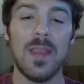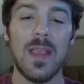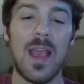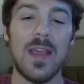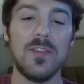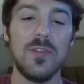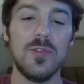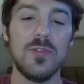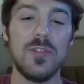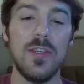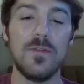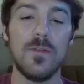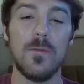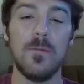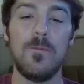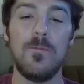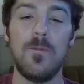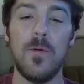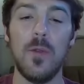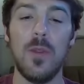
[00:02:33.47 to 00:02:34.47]
As you see,
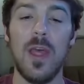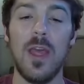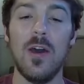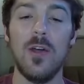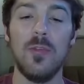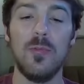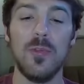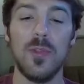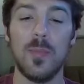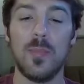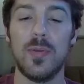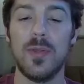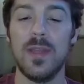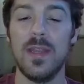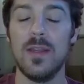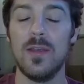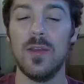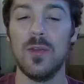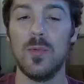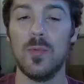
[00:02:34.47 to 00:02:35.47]
from full health with a
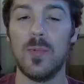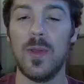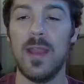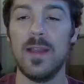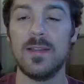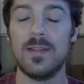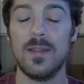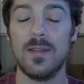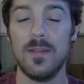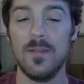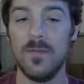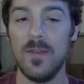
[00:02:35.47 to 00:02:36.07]
pretty good ranked